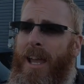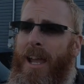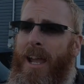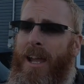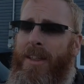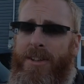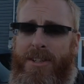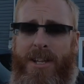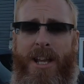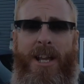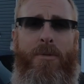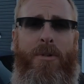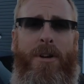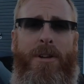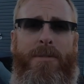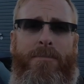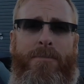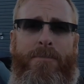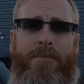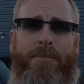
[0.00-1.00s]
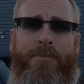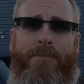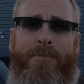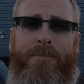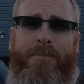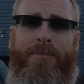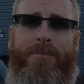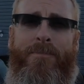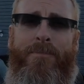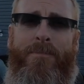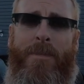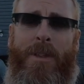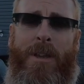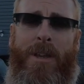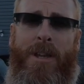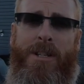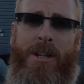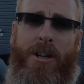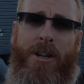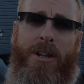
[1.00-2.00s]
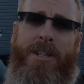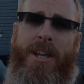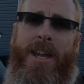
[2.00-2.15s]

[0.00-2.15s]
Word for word: And the second one is I'm going to